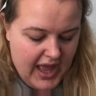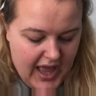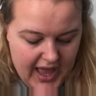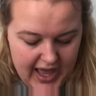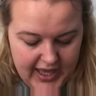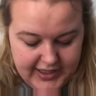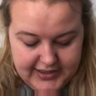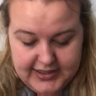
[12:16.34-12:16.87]

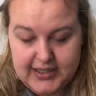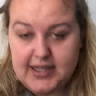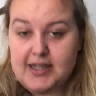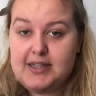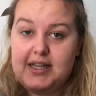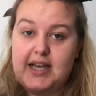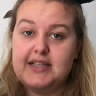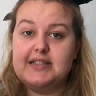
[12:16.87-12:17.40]
And
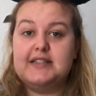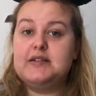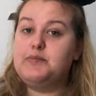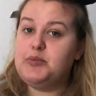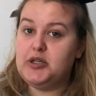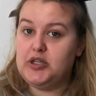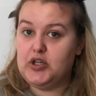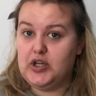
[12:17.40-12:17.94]
last
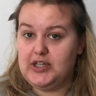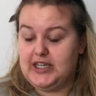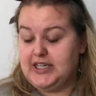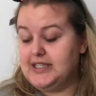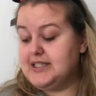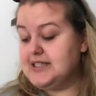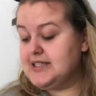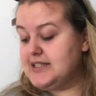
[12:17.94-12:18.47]
but not
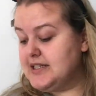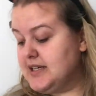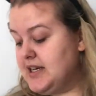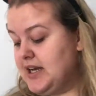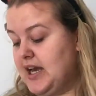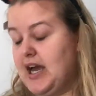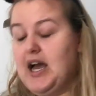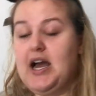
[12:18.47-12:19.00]
least,
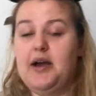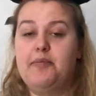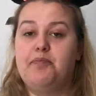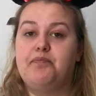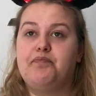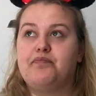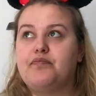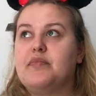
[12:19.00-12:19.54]

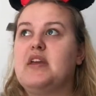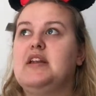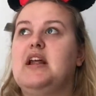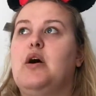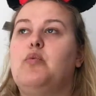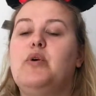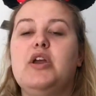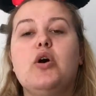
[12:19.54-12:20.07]

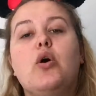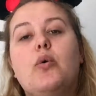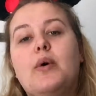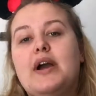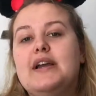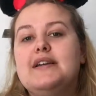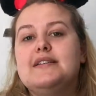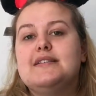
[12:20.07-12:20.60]
now we
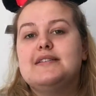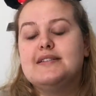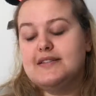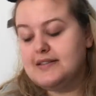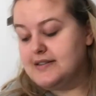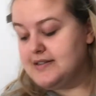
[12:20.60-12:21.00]
always